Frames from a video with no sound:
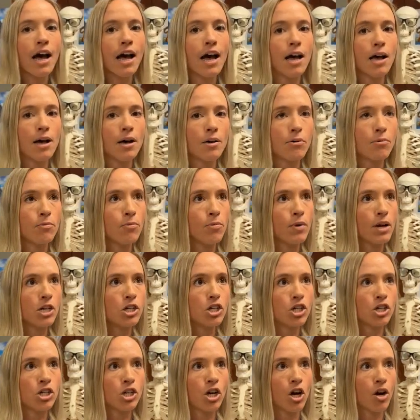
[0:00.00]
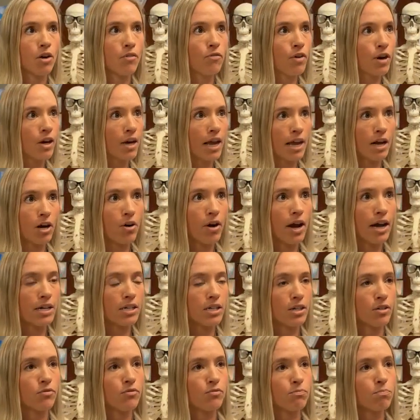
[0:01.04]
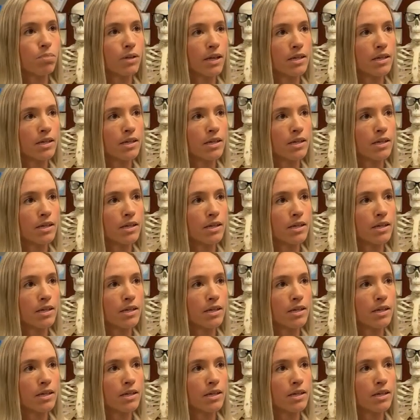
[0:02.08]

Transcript: uh, which are very interactive,